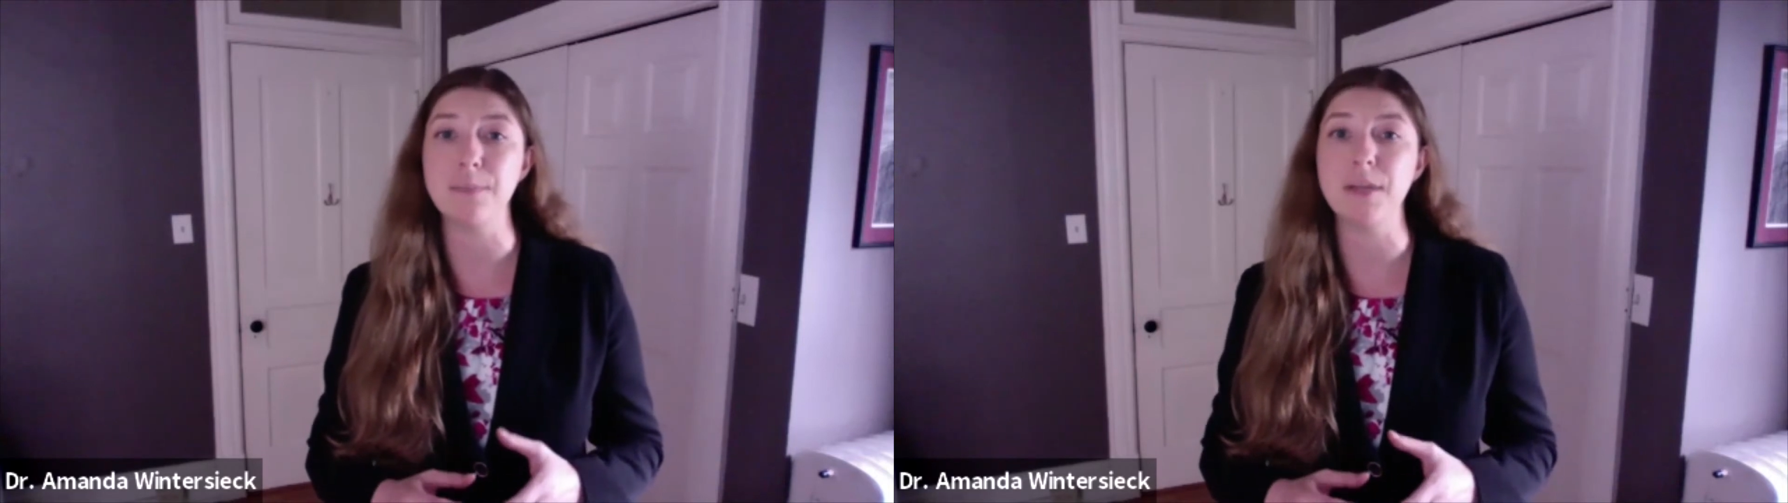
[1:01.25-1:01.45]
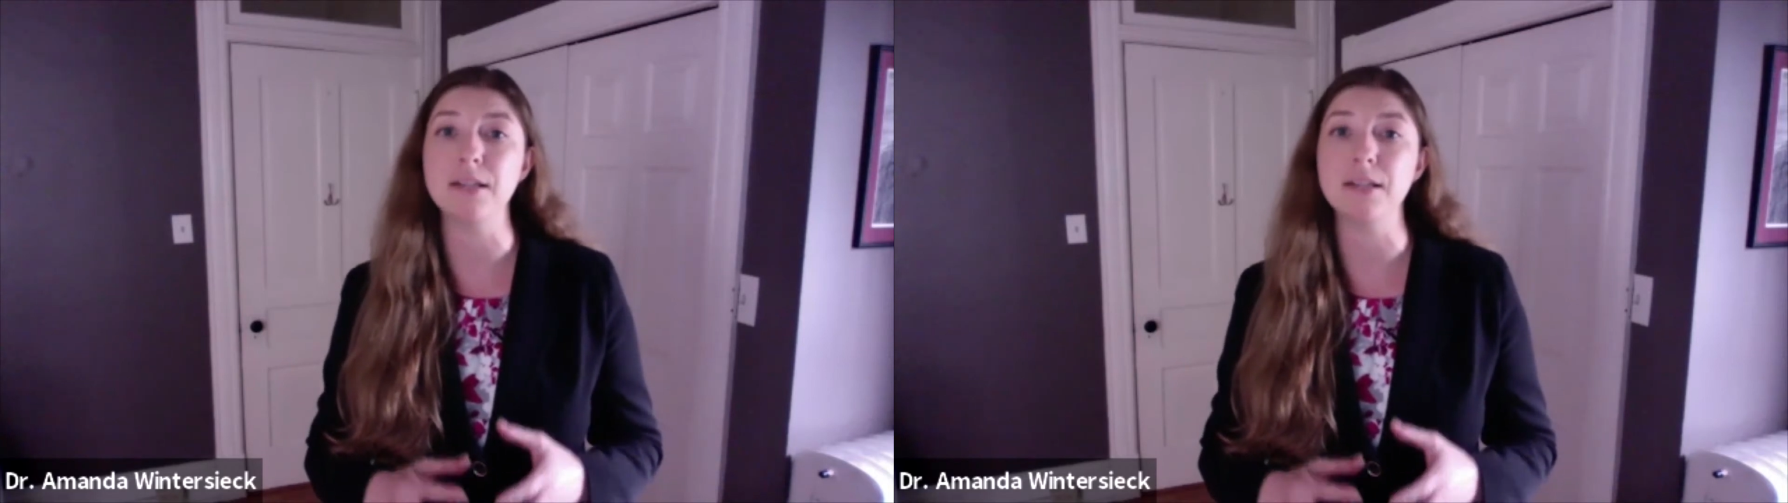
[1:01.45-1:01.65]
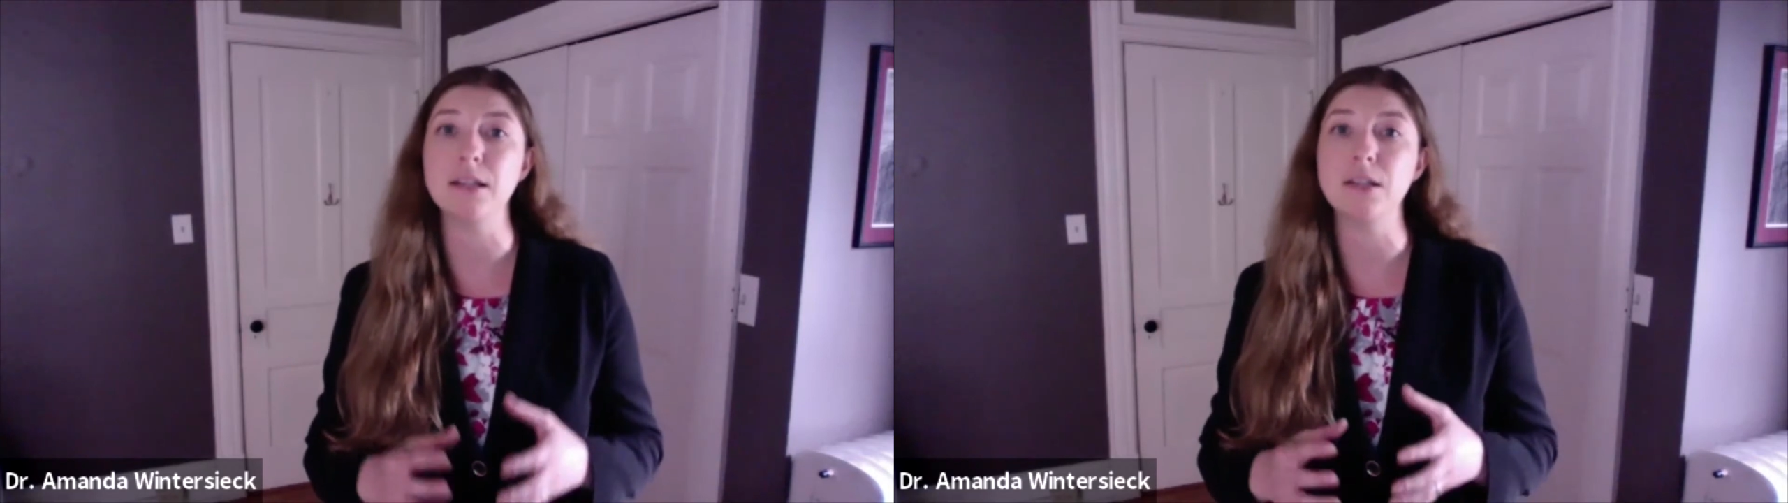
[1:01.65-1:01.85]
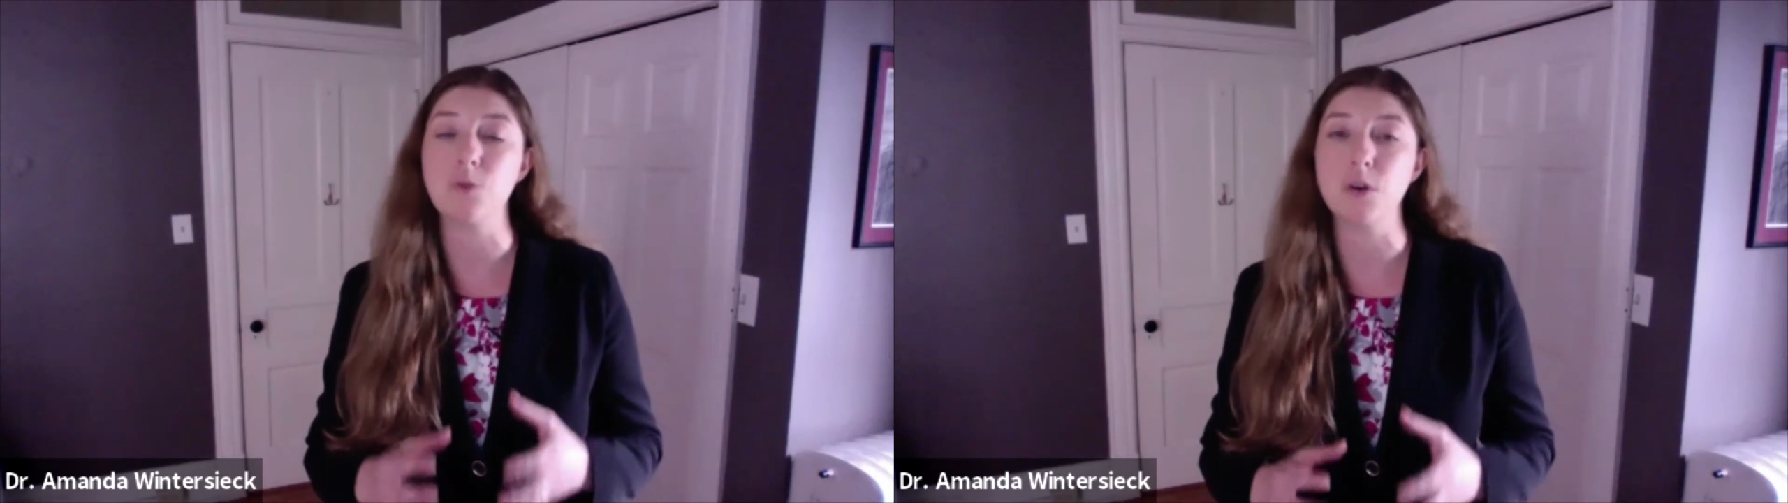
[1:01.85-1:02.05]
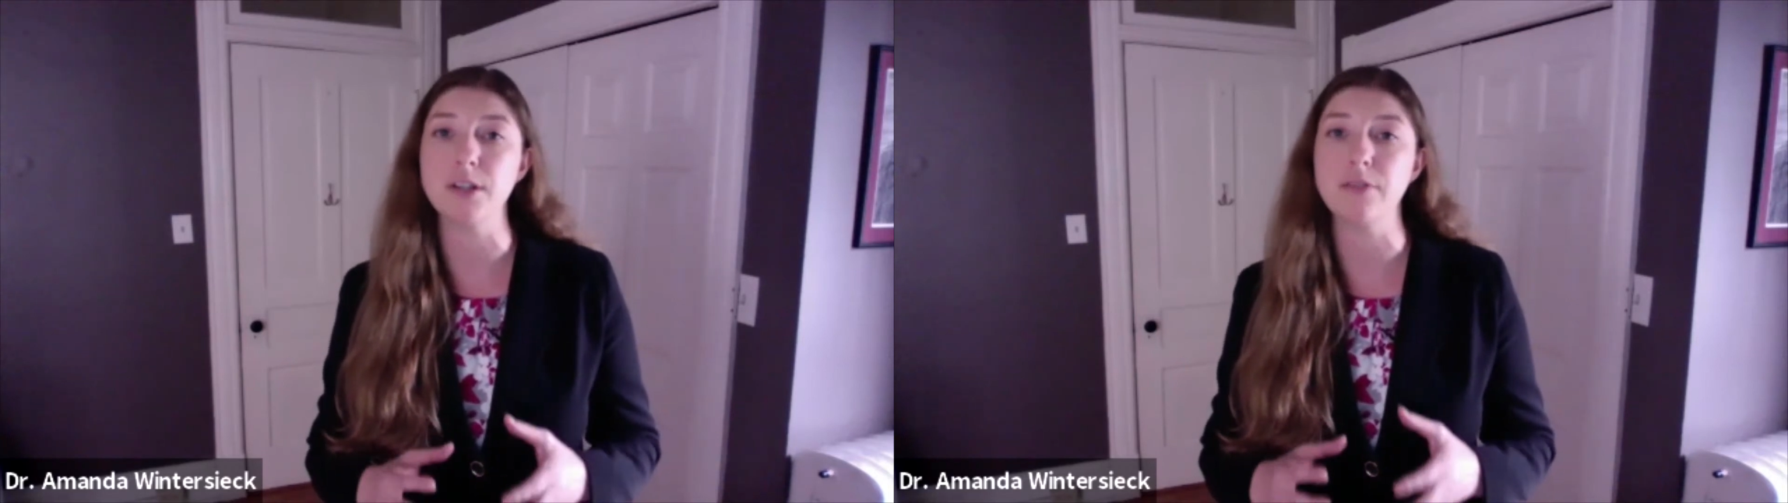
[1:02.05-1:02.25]
because the
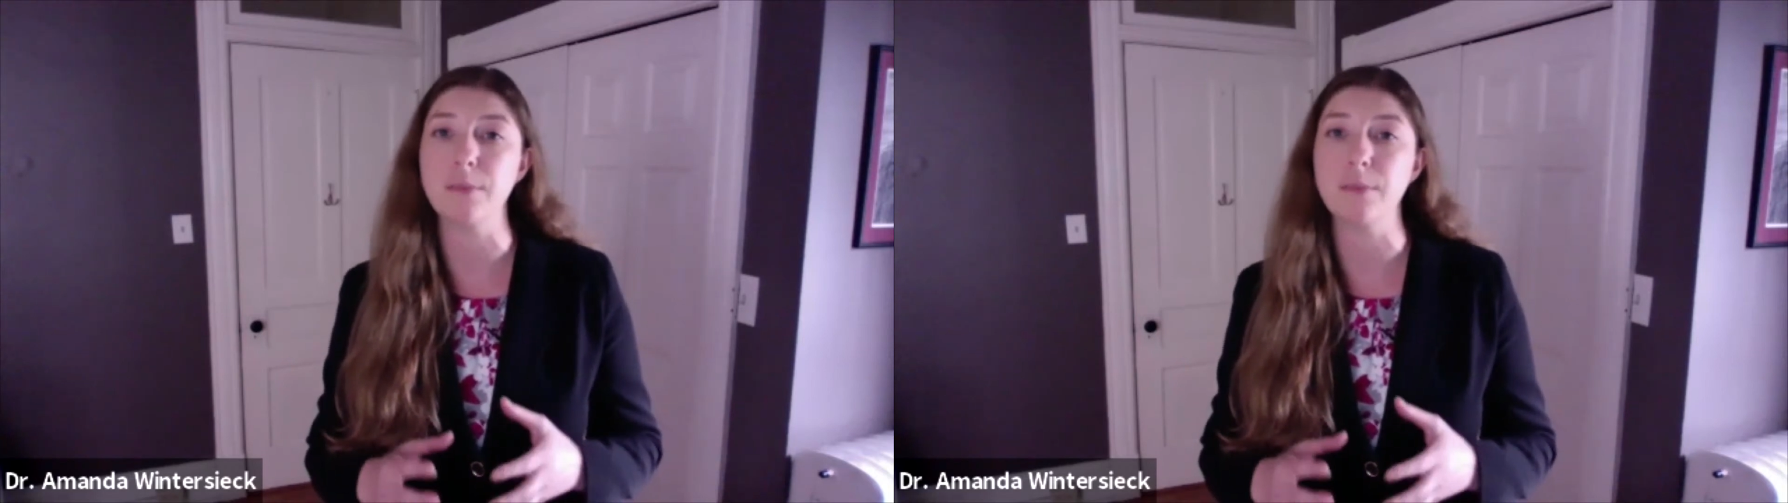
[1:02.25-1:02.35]
source of the